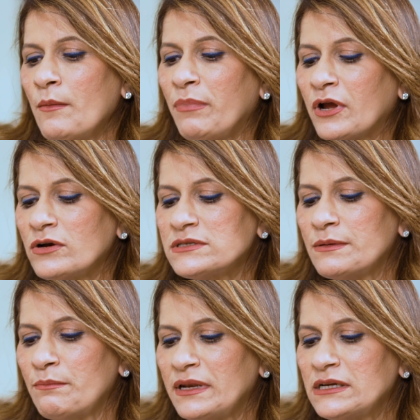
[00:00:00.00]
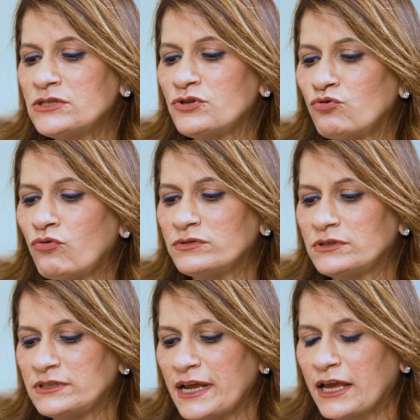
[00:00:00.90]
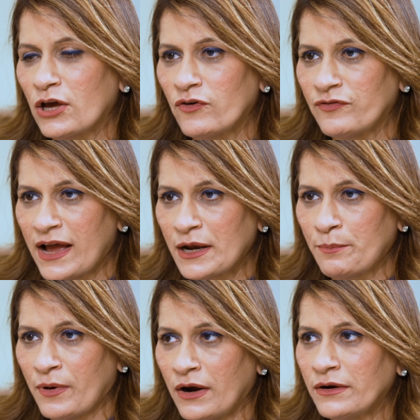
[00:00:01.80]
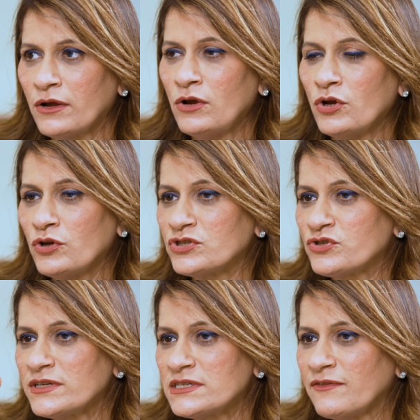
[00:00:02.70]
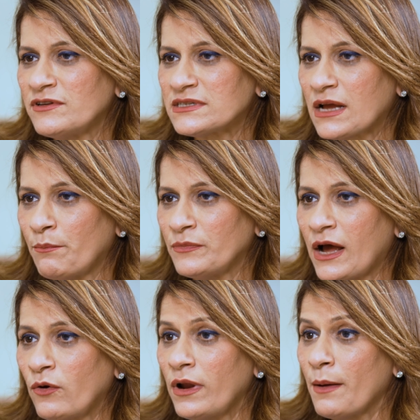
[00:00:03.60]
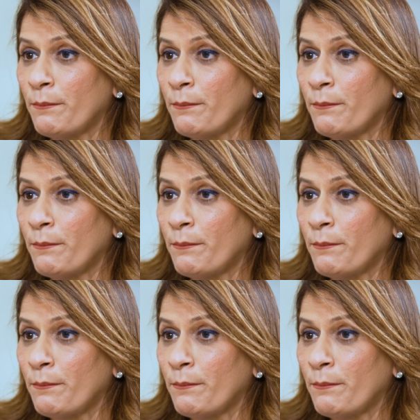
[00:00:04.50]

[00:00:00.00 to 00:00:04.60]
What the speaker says: Because the minute you take care of that part, your stress levels come down.